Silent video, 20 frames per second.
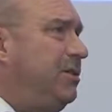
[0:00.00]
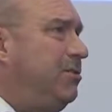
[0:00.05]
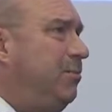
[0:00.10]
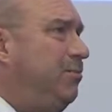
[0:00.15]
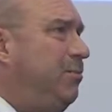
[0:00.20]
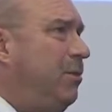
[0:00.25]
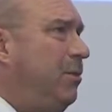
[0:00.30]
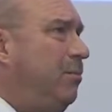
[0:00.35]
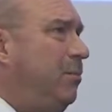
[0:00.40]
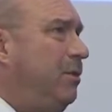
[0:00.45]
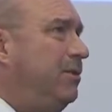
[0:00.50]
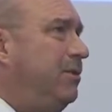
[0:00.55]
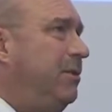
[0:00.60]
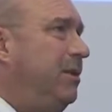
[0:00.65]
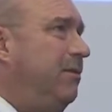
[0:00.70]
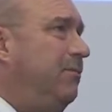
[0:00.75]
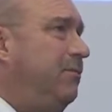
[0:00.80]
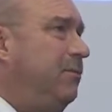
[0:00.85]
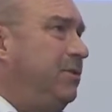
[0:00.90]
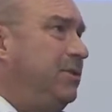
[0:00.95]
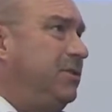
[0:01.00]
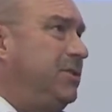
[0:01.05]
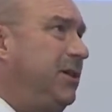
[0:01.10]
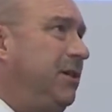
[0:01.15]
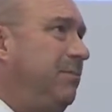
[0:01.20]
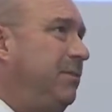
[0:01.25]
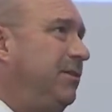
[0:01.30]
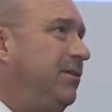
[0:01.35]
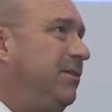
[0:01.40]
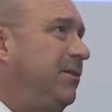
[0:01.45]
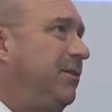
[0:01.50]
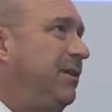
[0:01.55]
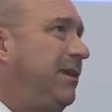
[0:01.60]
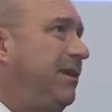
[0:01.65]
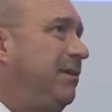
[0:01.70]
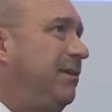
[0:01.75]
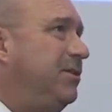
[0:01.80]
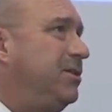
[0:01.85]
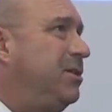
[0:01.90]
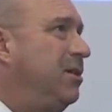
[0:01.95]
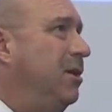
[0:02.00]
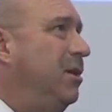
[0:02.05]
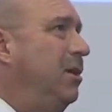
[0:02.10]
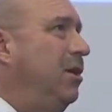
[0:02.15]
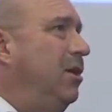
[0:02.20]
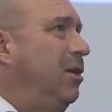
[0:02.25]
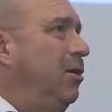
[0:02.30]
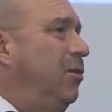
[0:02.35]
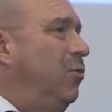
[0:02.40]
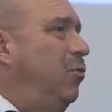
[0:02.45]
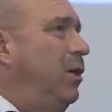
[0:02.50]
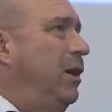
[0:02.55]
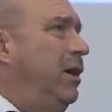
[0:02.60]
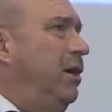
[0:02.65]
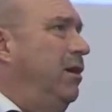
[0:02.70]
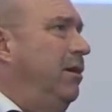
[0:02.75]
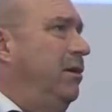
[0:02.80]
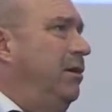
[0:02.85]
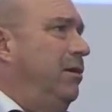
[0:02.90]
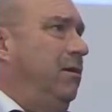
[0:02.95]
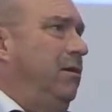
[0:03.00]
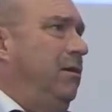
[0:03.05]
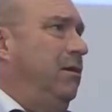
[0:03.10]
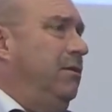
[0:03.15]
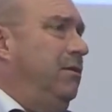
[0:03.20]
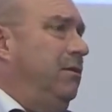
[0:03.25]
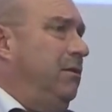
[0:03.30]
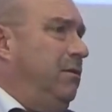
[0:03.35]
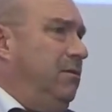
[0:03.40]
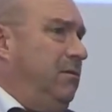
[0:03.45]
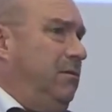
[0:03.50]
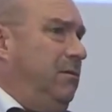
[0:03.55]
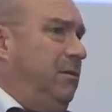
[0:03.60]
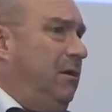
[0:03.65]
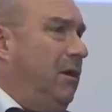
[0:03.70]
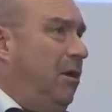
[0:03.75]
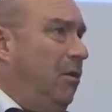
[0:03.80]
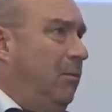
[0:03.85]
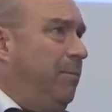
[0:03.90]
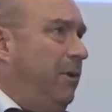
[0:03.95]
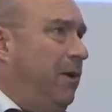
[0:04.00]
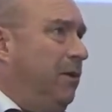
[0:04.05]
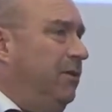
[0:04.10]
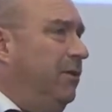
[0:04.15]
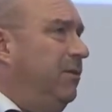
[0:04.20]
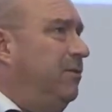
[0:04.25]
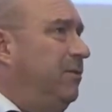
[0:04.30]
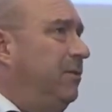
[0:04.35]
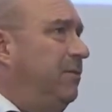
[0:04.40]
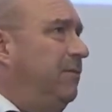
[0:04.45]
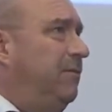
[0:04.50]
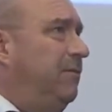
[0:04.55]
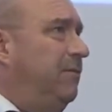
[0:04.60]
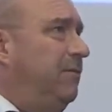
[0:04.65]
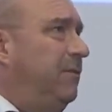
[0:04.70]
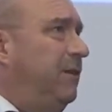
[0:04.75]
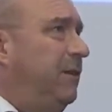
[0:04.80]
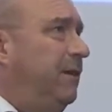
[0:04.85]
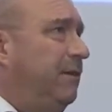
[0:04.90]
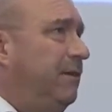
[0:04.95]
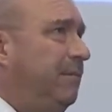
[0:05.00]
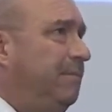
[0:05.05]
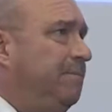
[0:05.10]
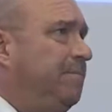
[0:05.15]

Republic than, for example, in the Netherlands, where our partner TVVL